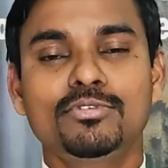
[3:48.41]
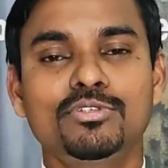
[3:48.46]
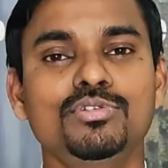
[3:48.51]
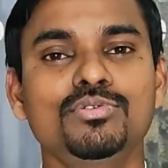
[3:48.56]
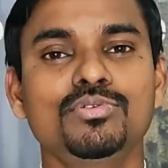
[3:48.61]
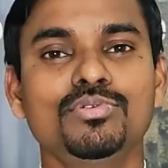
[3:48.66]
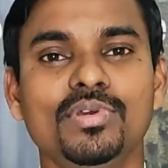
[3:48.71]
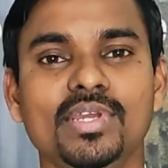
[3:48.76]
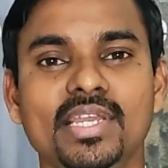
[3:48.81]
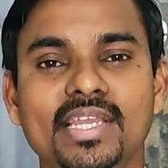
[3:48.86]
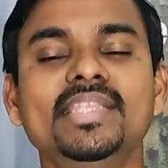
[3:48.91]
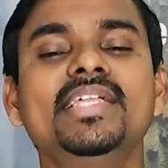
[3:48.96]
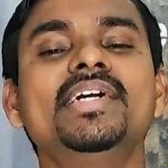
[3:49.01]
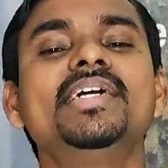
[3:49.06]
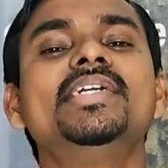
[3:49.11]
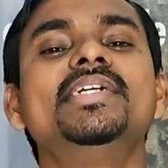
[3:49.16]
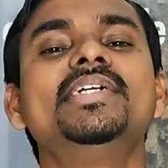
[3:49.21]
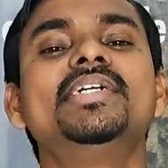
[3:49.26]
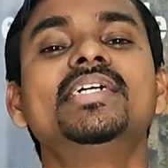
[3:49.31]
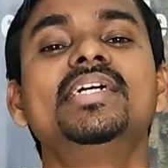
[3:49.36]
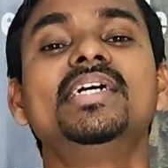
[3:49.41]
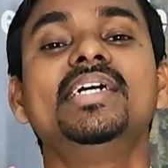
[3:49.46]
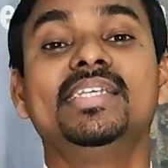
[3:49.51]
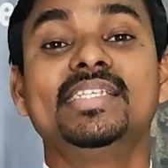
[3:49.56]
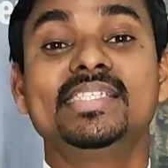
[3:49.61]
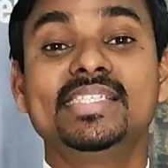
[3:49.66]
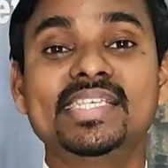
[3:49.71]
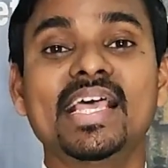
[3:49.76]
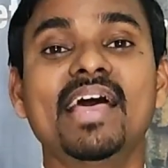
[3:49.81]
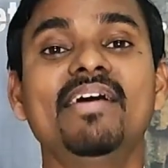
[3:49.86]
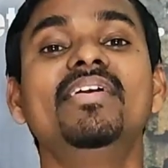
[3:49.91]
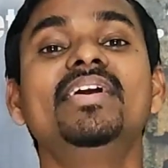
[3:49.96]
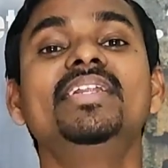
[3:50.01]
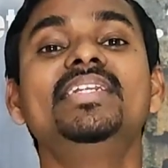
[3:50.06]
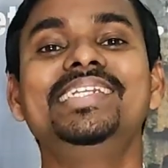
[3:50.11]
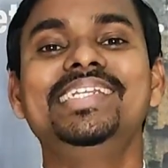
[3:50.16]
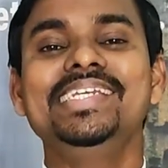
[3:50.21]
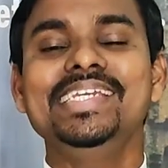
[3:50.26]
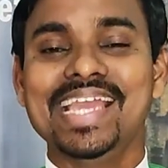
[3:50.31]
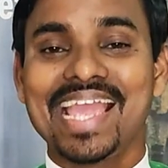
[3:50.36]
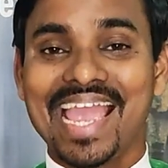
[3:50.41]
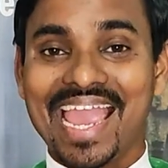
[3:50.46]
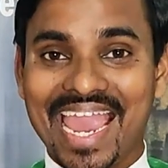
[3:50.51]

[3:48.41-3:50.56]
true in the year 70